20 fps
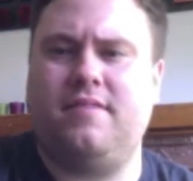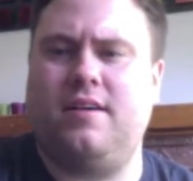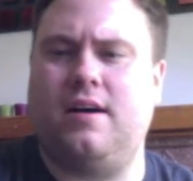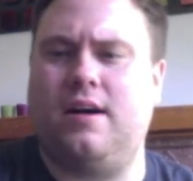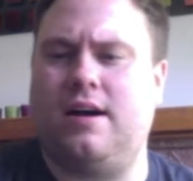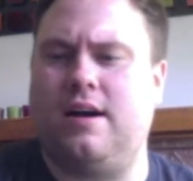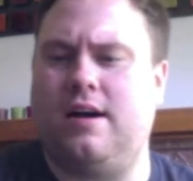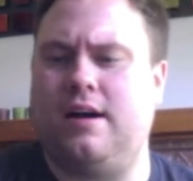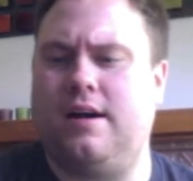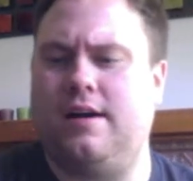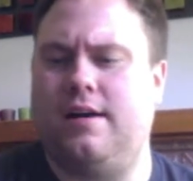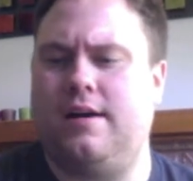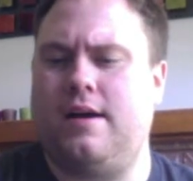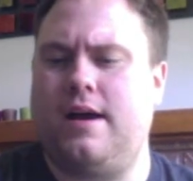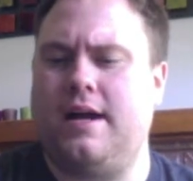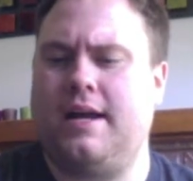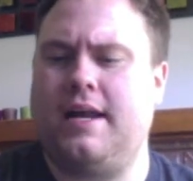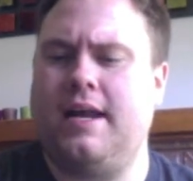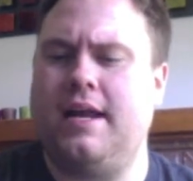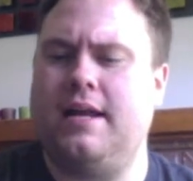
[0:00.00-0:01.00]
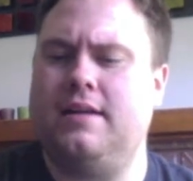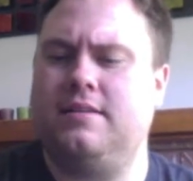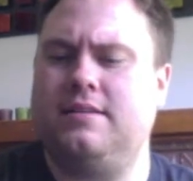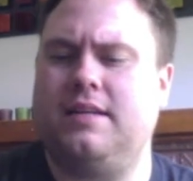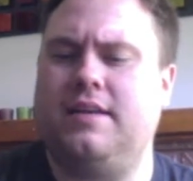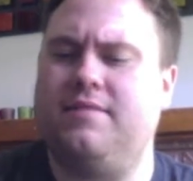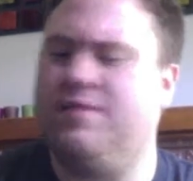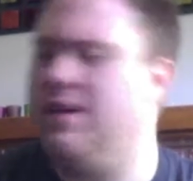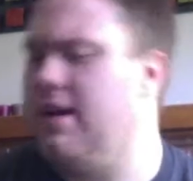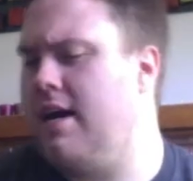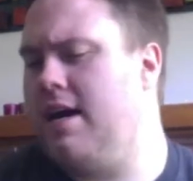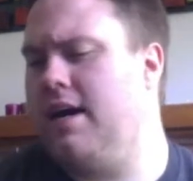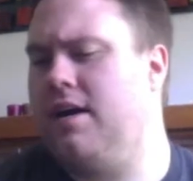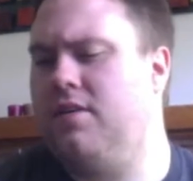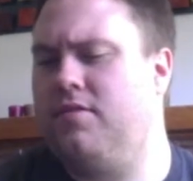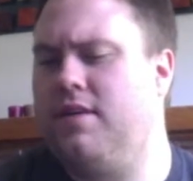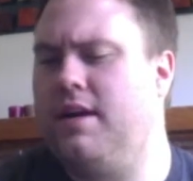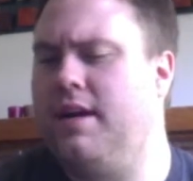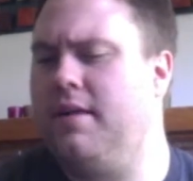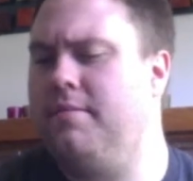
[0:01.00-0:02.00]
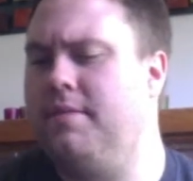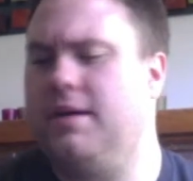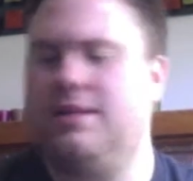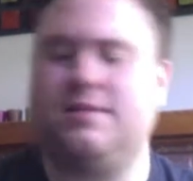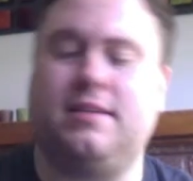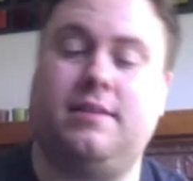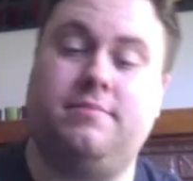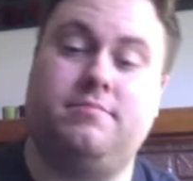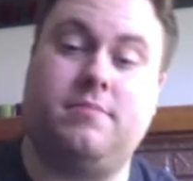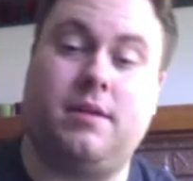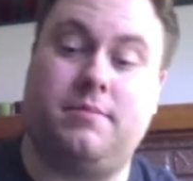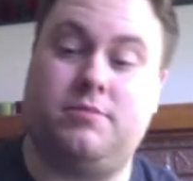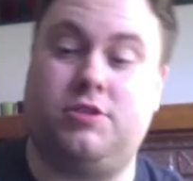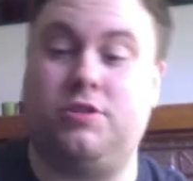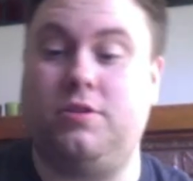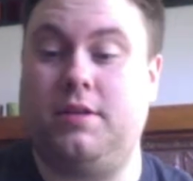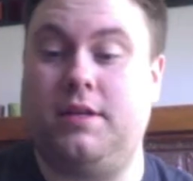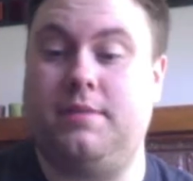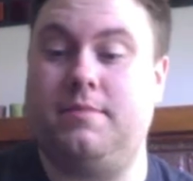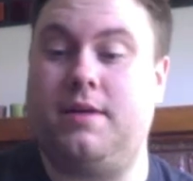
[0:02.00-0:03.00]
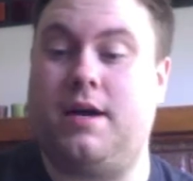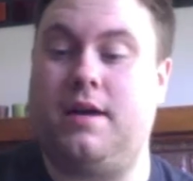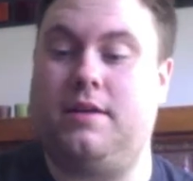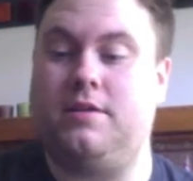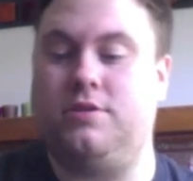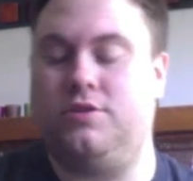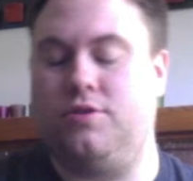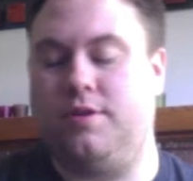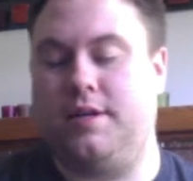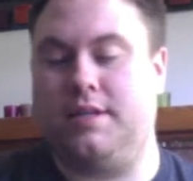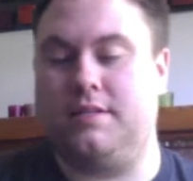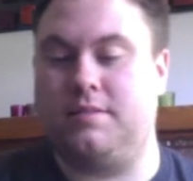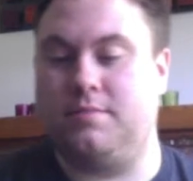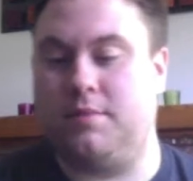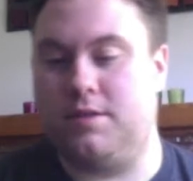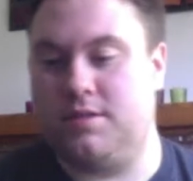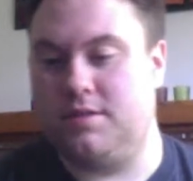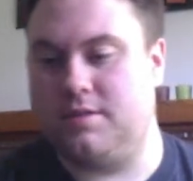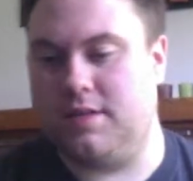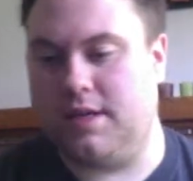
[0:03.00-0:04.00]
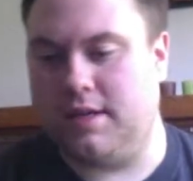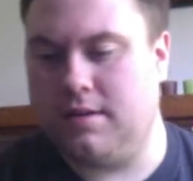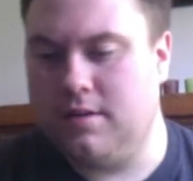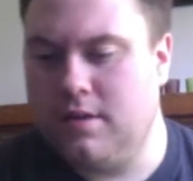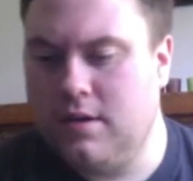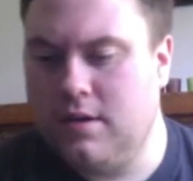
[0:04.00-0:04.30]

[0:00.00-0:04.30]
I can't give it a higher rating because I truly am not enjoying as much as I